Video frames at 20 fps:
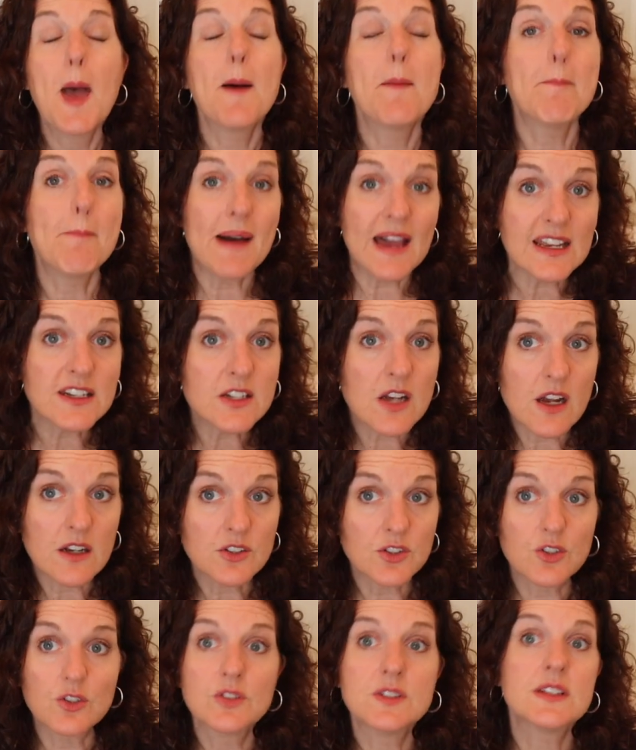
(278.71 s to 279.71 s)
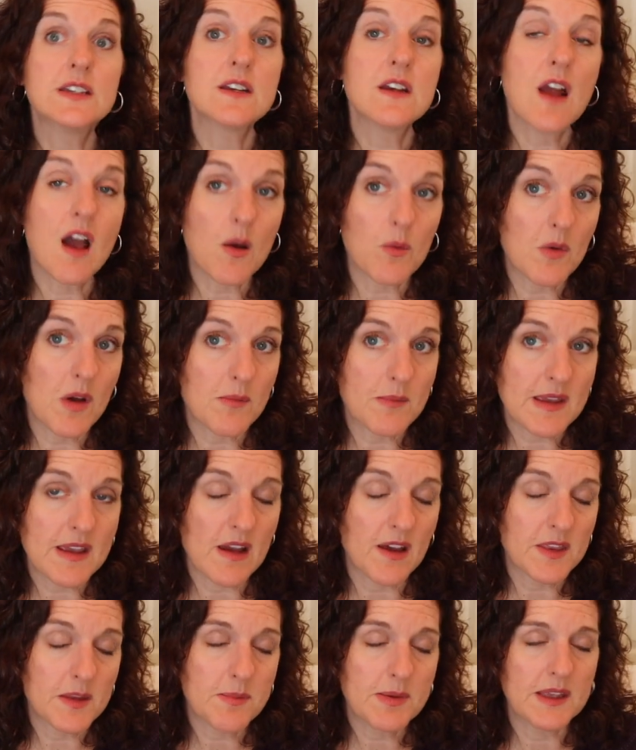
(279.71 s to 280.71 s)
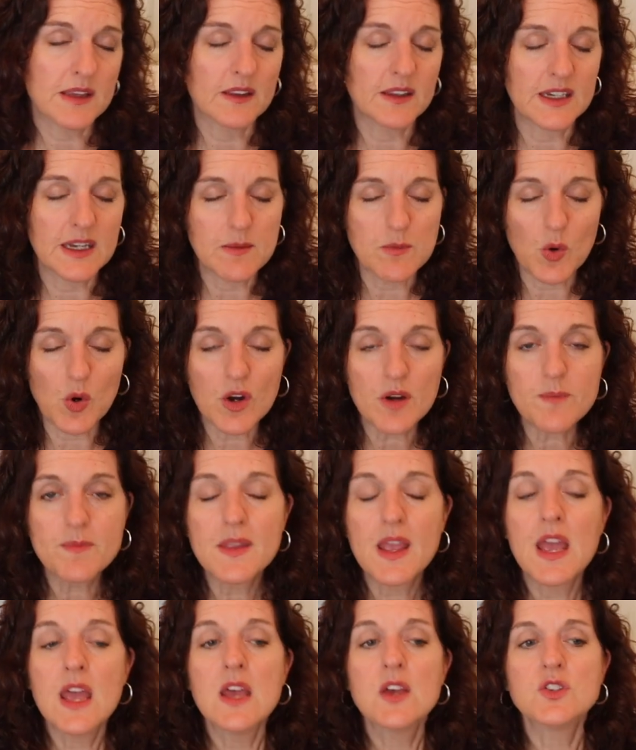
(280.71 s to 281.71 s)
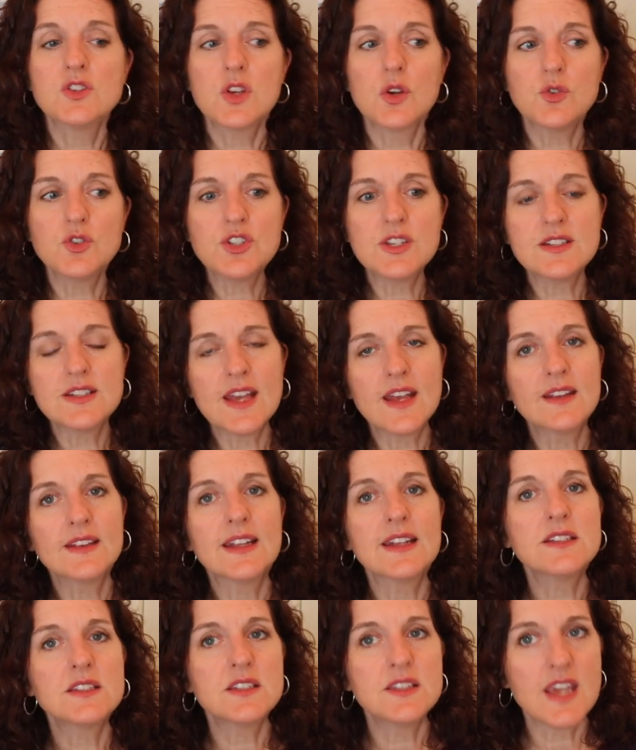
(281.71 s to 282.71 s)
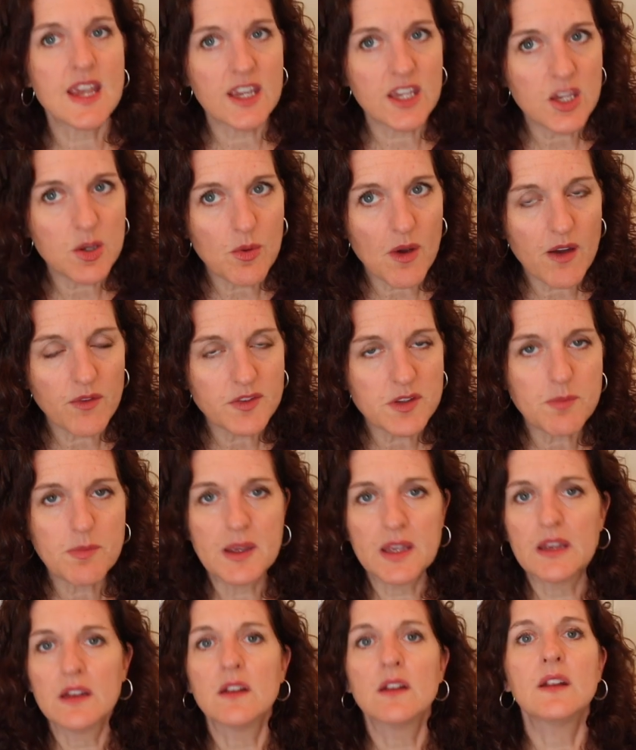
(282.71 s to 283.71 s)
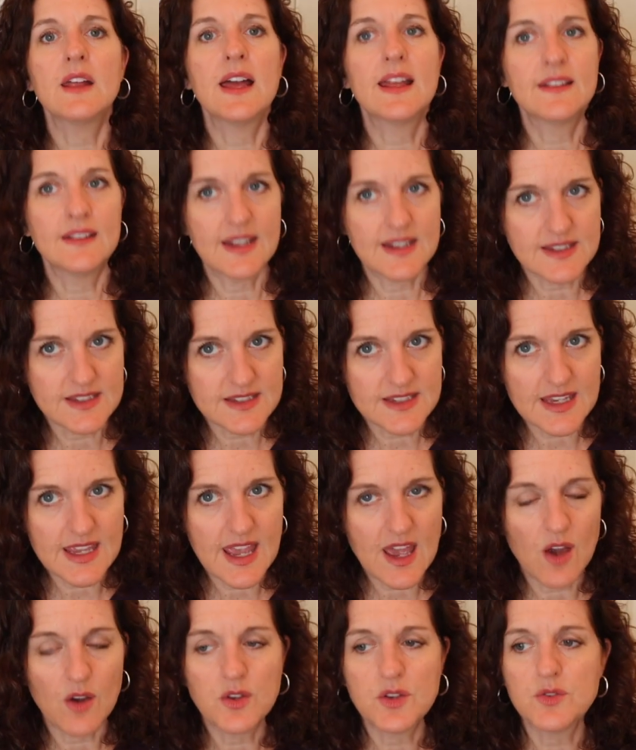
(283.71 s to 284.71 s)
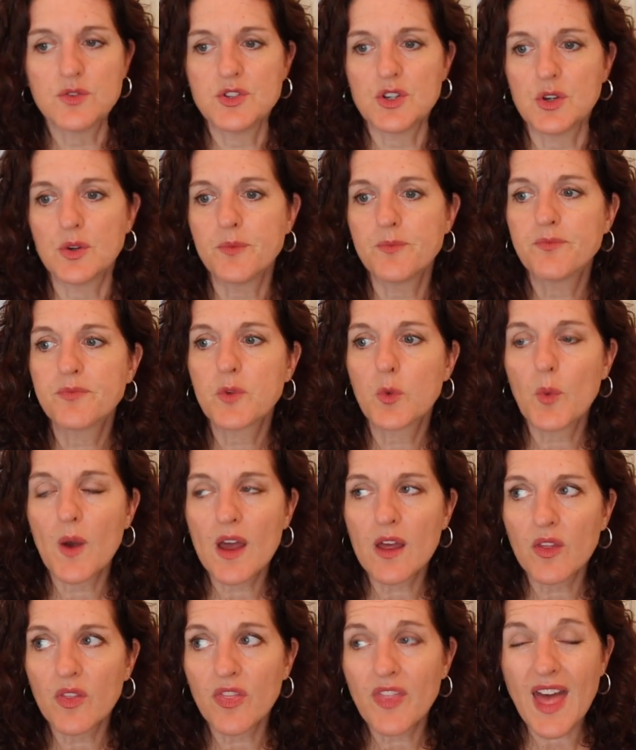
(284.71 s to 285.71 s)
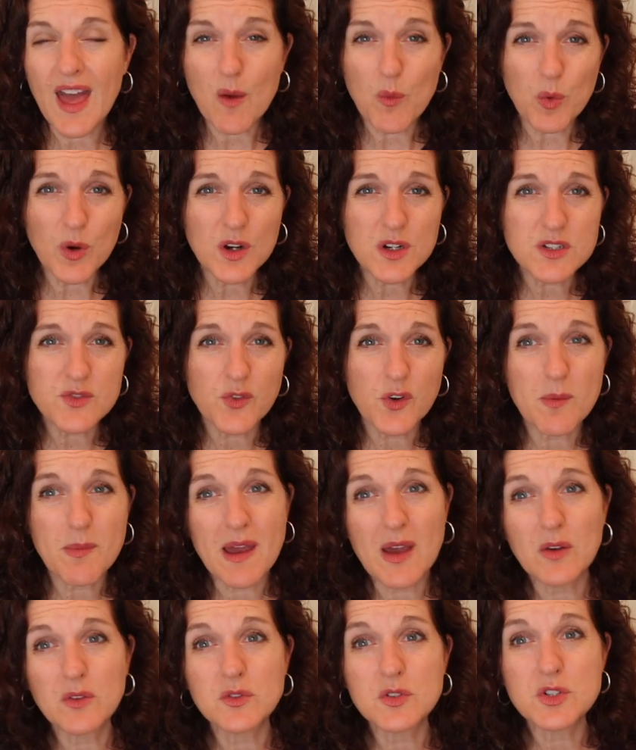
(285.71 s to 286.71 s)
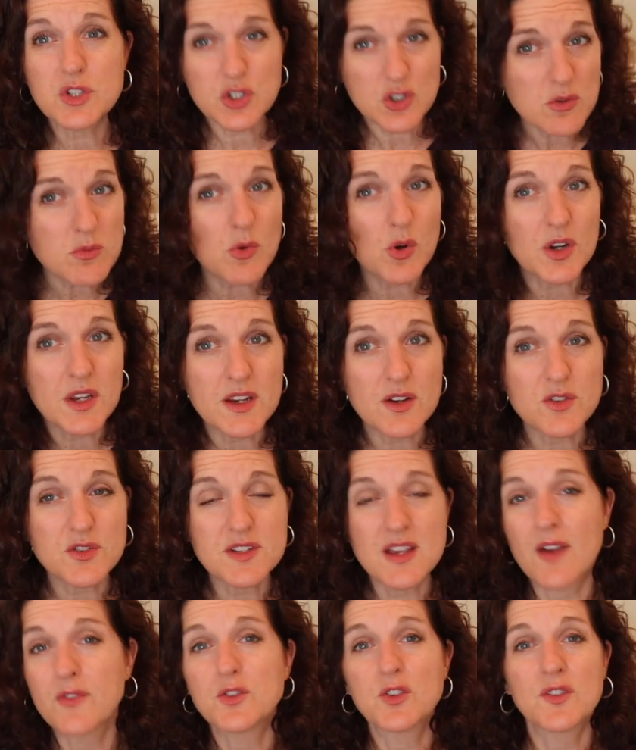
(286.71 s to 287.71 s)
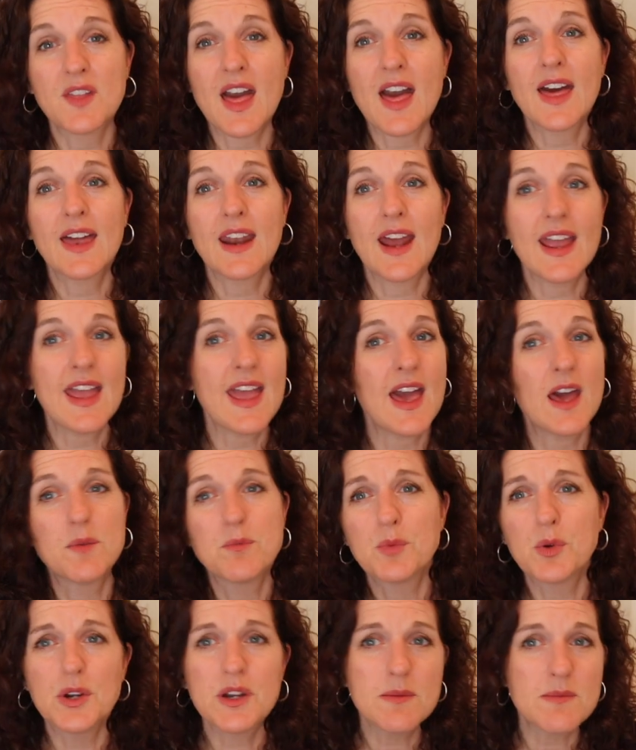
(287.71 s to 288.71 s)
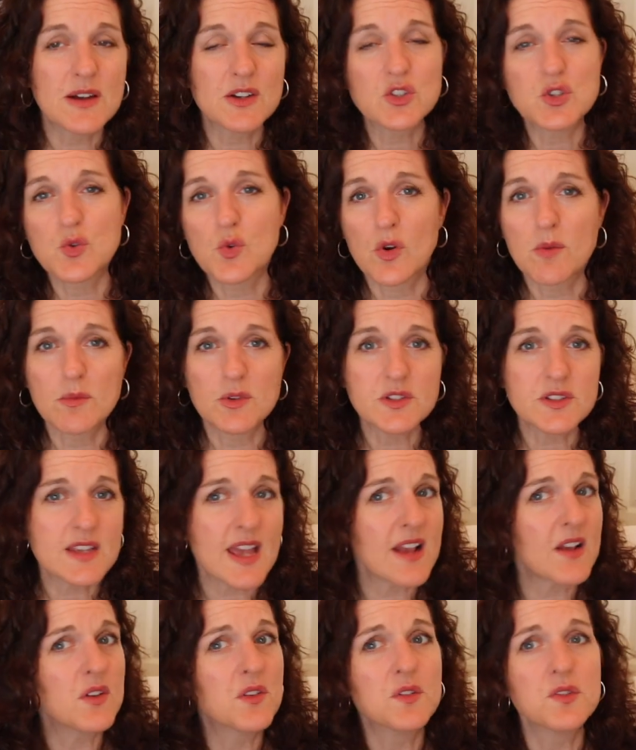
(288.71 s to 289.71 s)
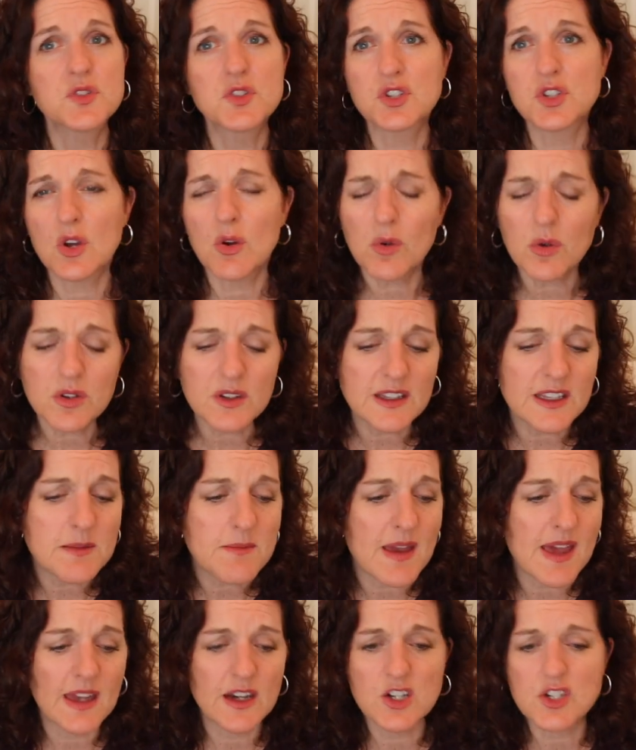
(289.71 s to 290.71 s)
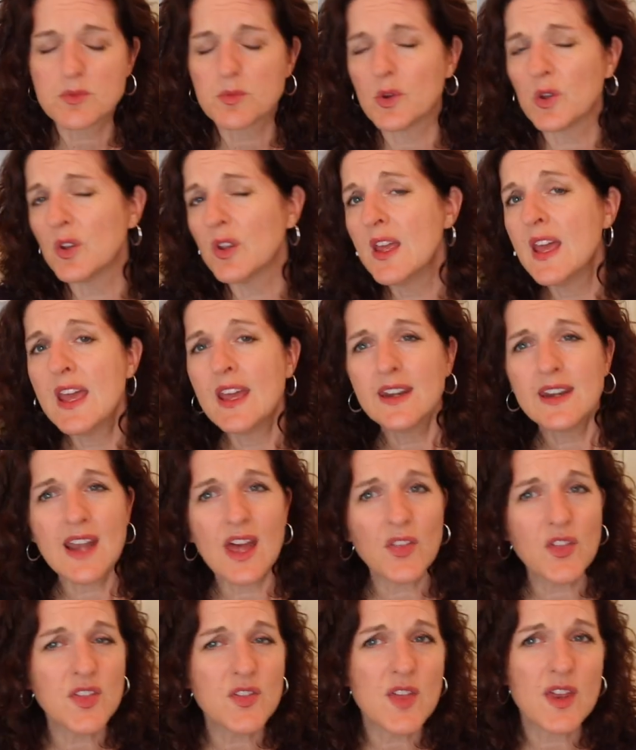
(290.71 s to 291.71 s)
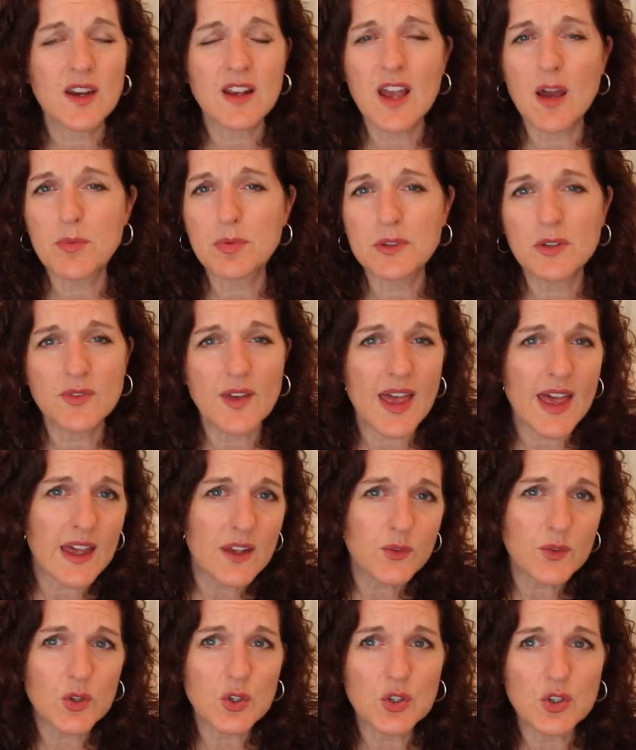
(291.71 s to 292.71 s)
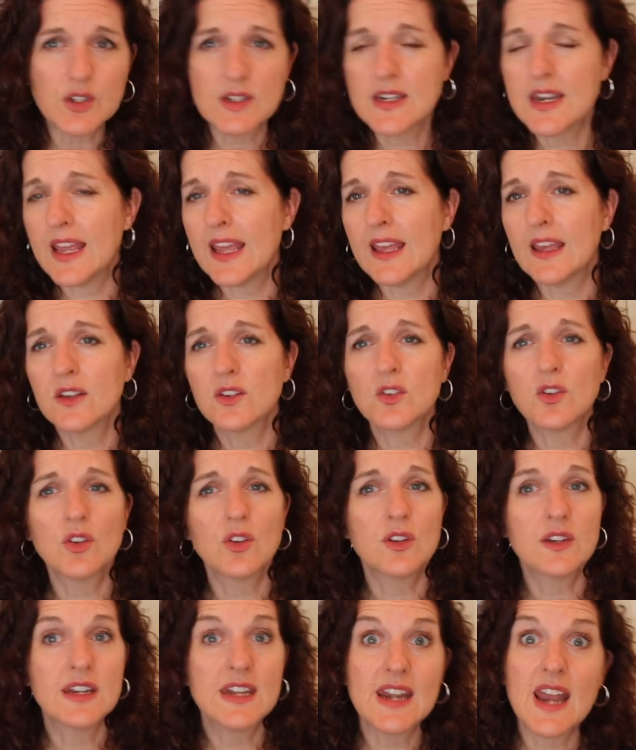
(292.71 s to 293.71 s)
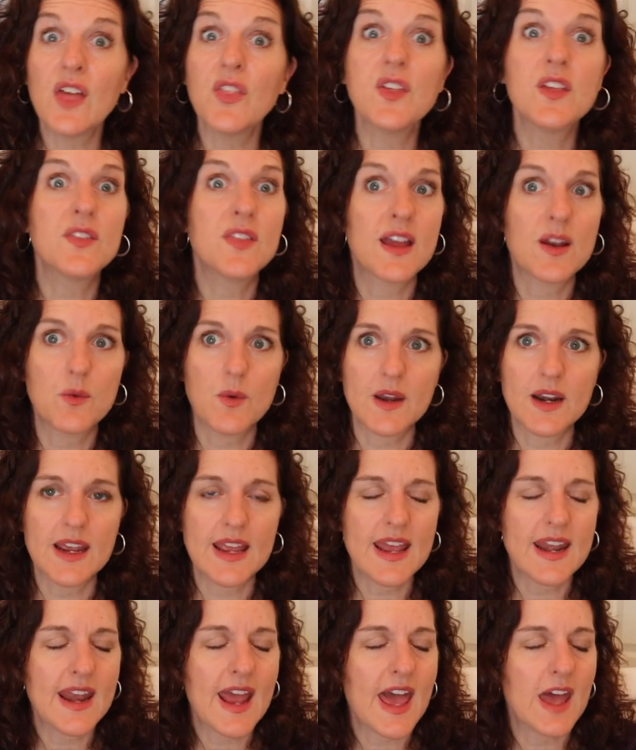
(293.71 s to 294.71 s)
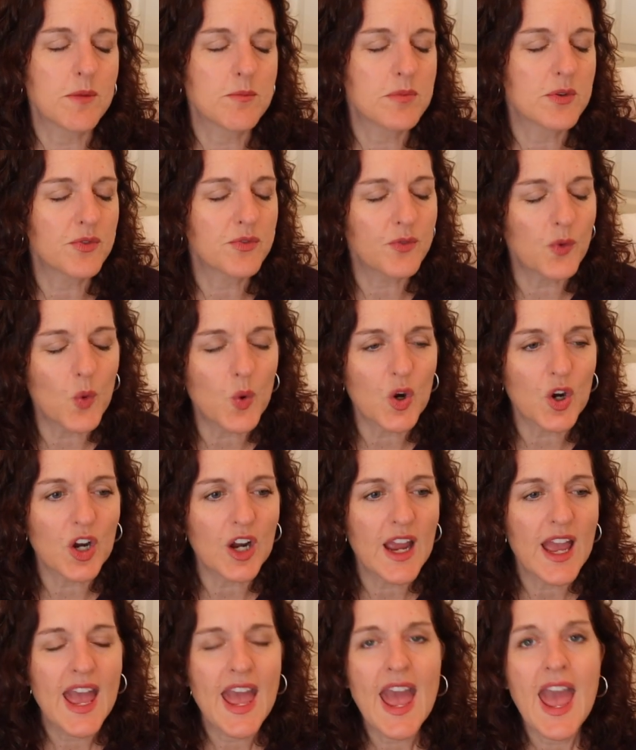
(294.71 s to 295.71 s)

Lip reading: My doctor did not want me on the pill anymore. So she said, "Let's take you off the pill and let's see how you do." Well, that worked for about 2 more years after that. I had pretty much normal cycles, totally manageable, nothing that a couple of Advil couldn't handle, nothing like what I had had before.